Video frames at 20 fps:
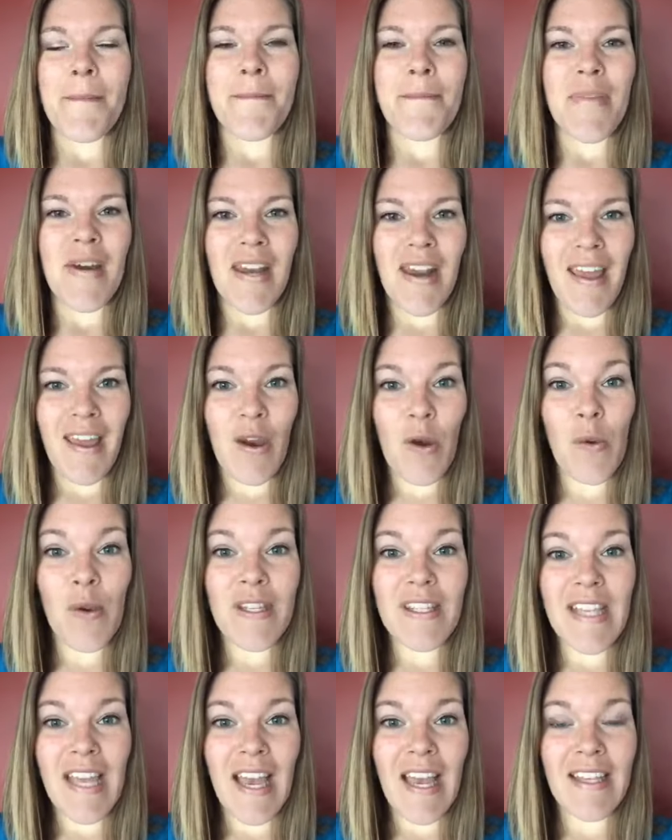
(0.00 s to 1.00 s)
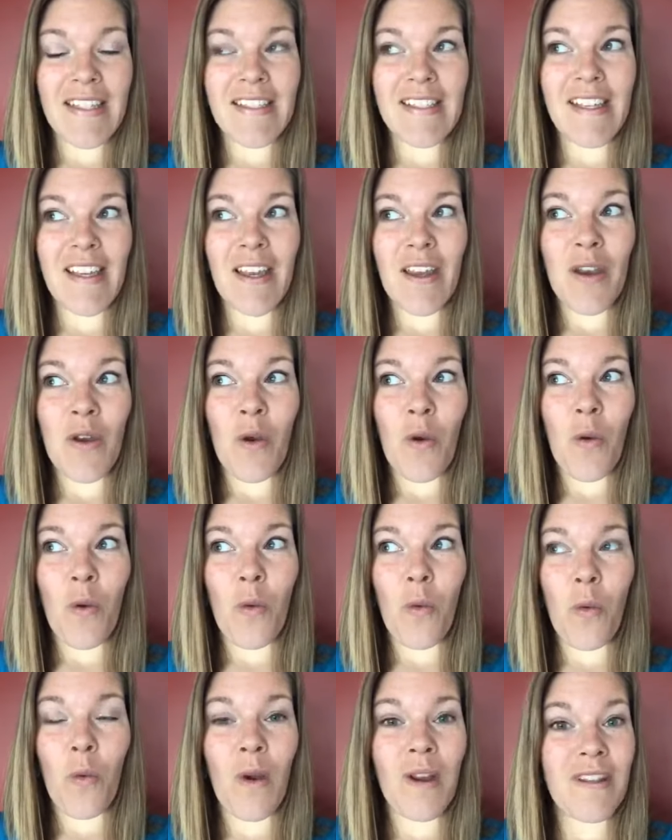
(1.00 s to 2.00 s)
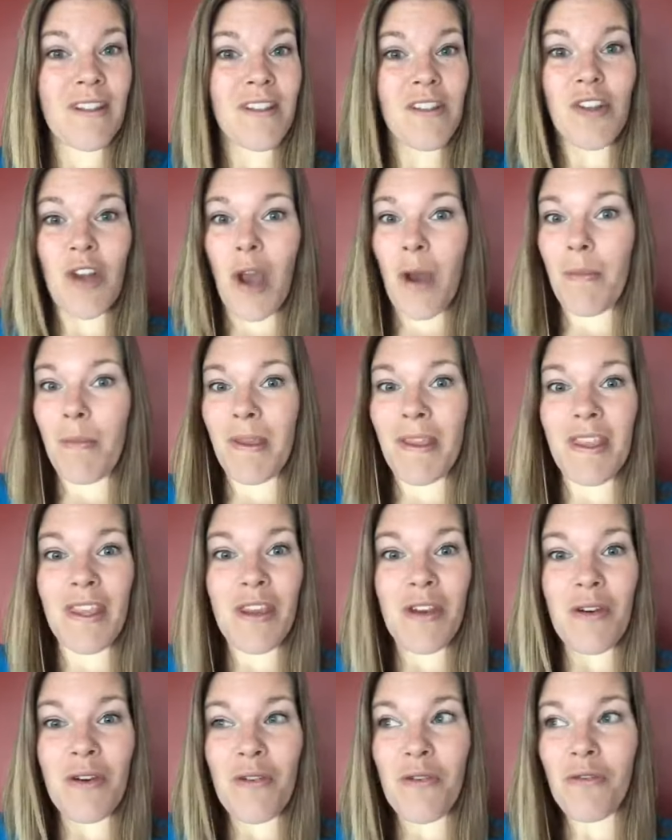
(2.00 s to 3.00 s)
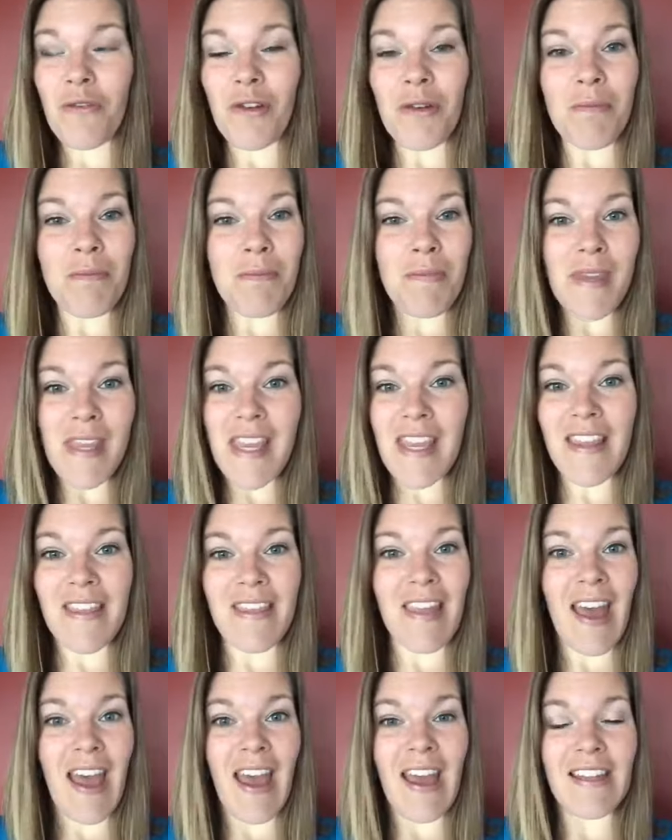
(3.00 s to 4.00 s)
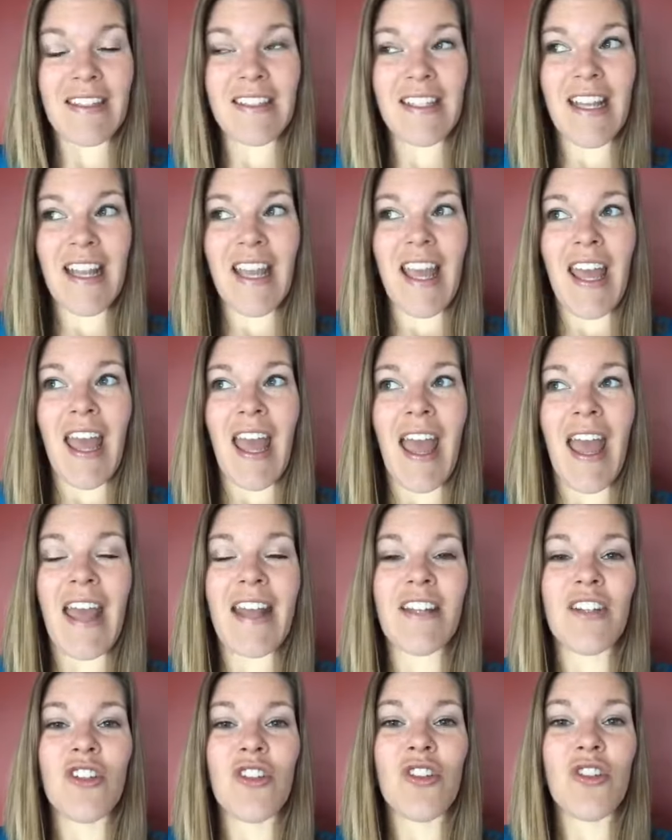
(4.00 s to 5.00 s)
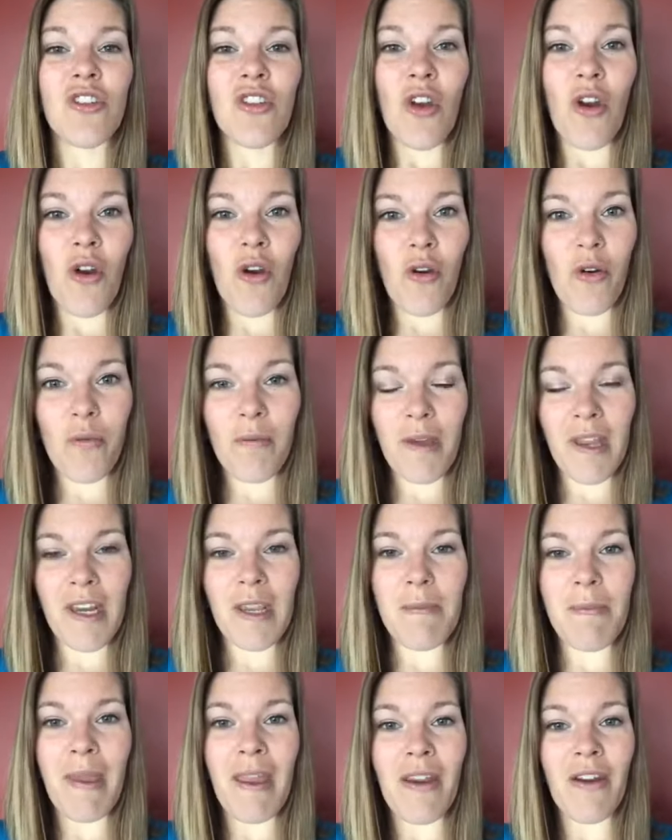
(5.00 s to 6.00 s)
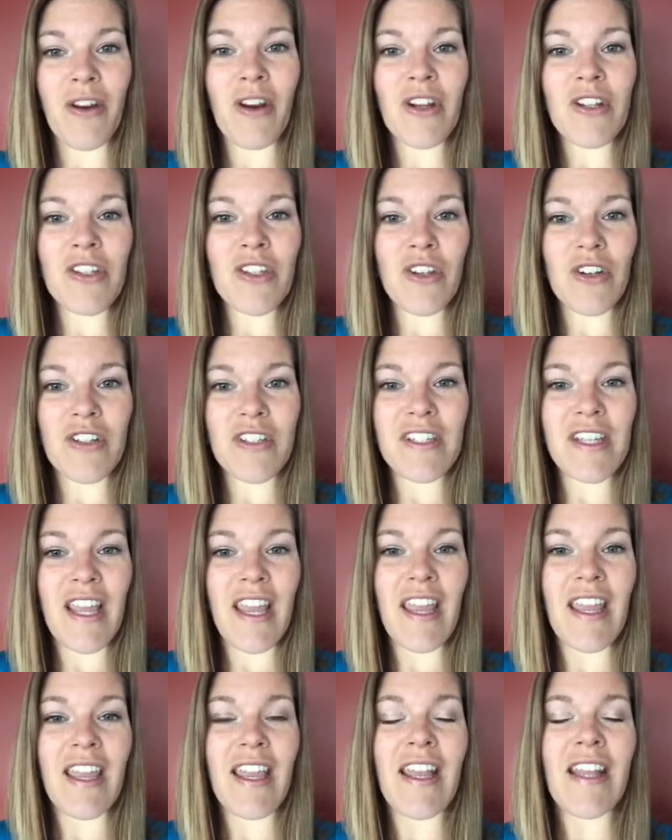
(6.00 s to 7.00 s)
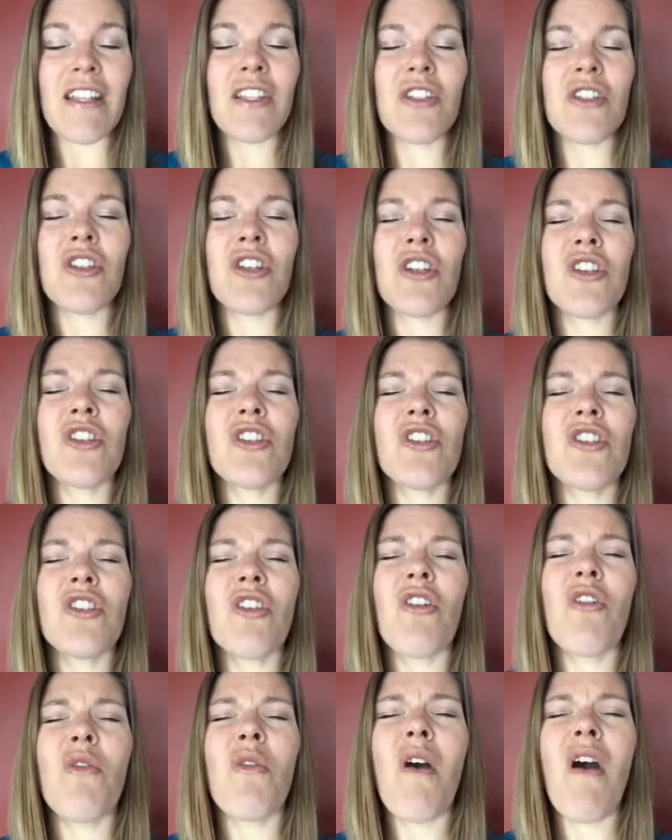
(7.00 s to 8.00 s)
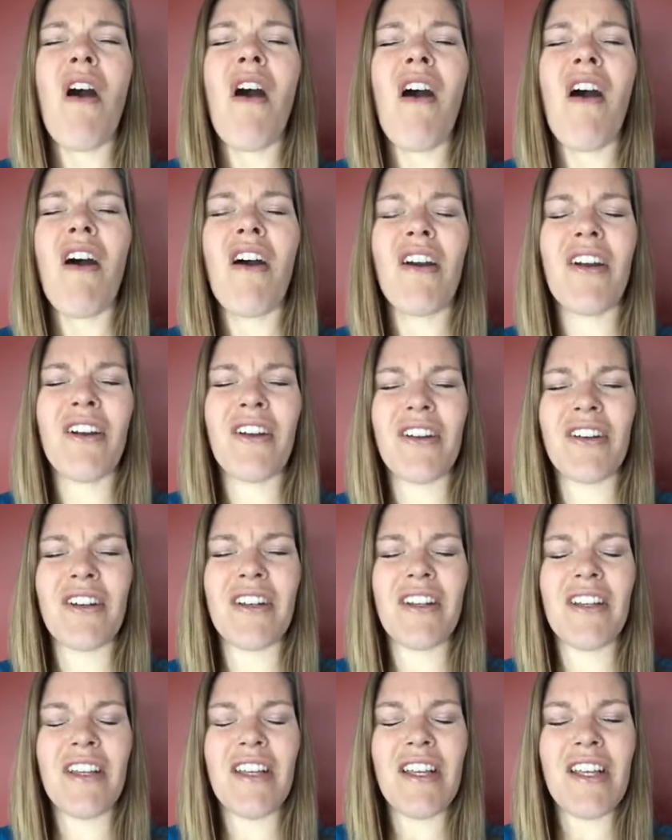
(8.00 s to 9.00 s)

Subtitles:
But I always ask, what's stopping you from being that? And so many parents are saying it's just so hard